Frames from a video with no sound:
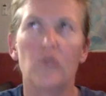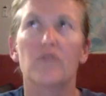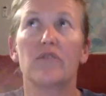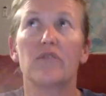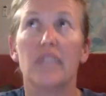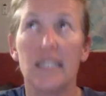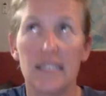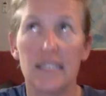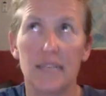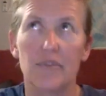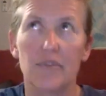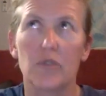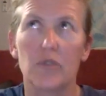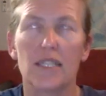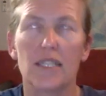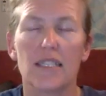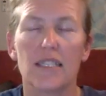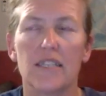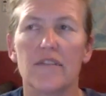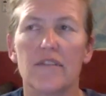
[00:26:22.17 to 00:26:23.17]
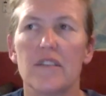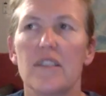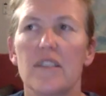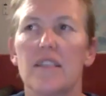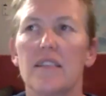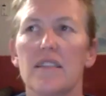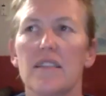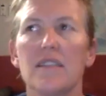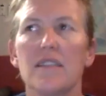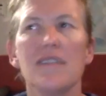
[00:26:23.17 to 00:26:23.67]
up to
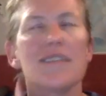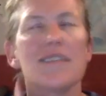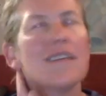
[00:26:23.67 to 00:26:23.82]
176s.